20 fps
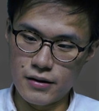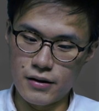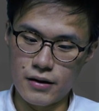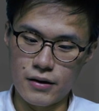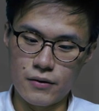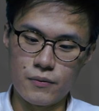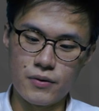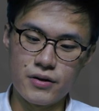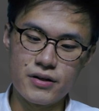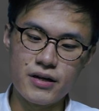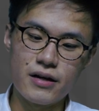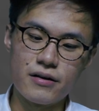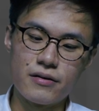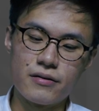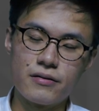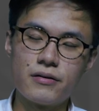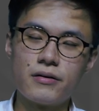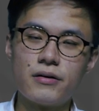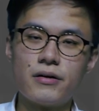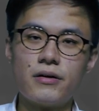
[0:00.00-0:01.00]
And we're done.
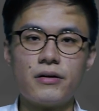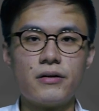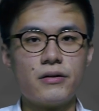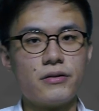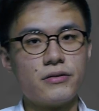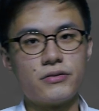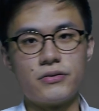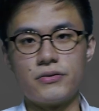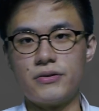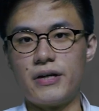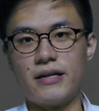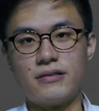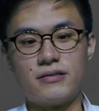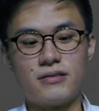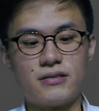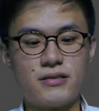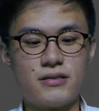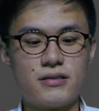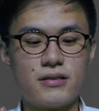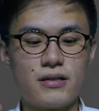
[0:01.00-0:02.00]
So
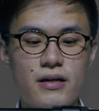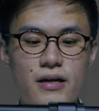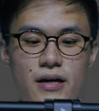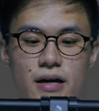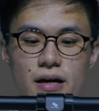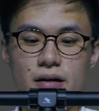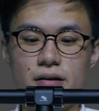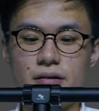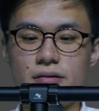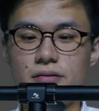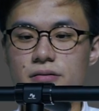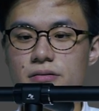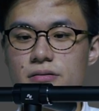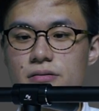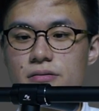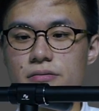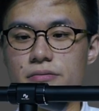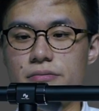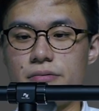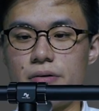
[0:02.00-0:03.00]
that's
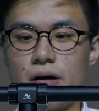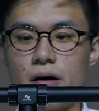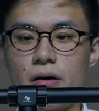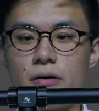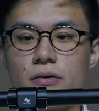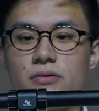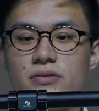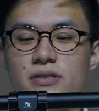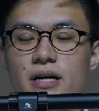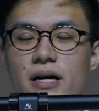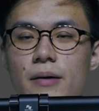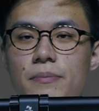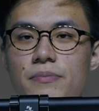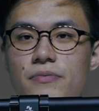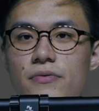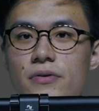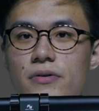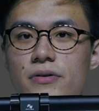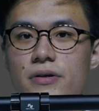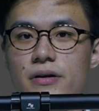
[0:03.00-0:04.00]
how you set up
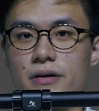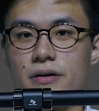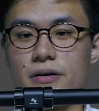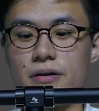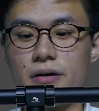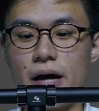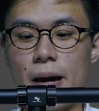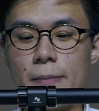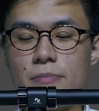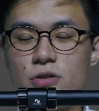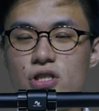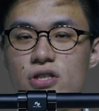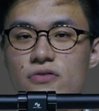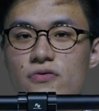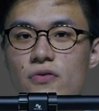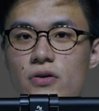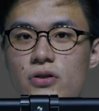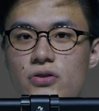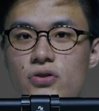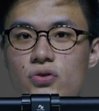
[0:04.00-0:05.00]
the MG
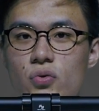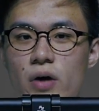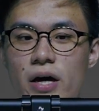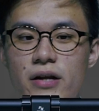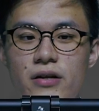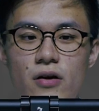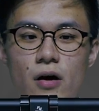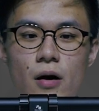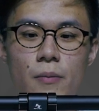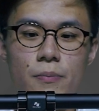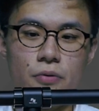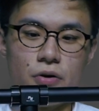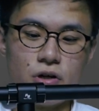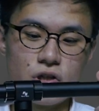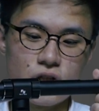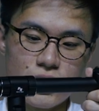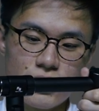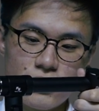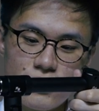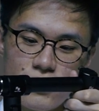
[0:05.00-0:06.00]
for the two-handed
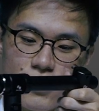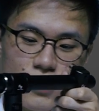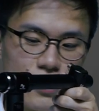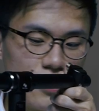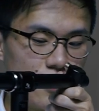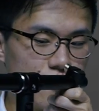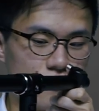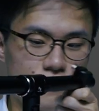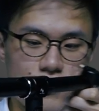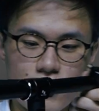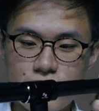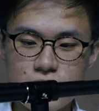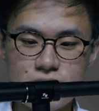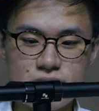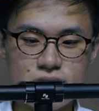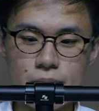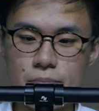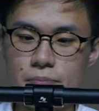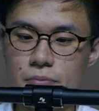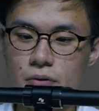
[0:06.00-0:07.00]
operation. Very
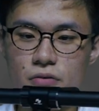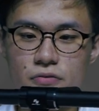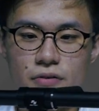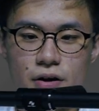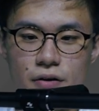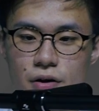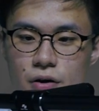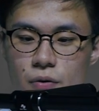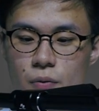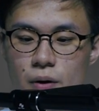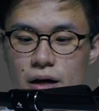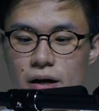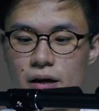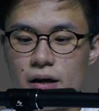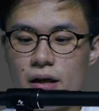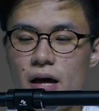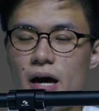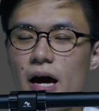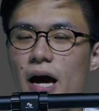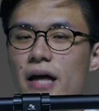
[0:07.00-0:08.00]
simple, very quick.
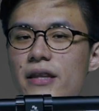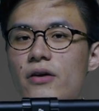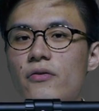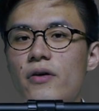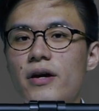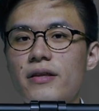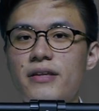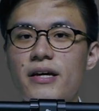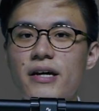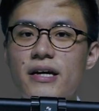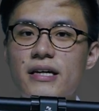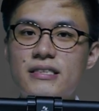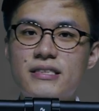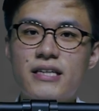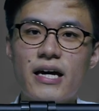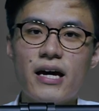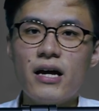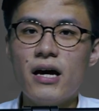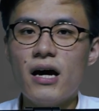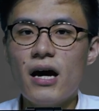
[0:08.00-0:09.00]
And the great thing is
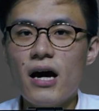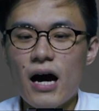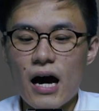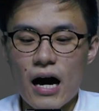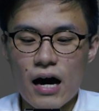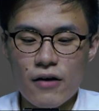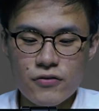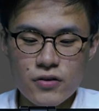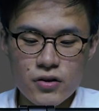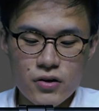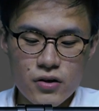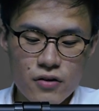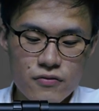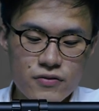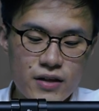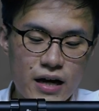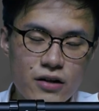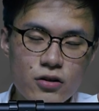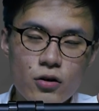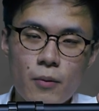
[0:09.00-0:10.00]
that after you have
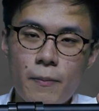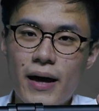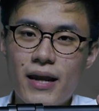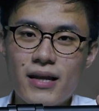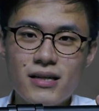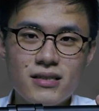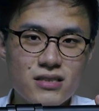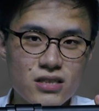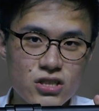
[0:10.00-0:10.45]
done your balance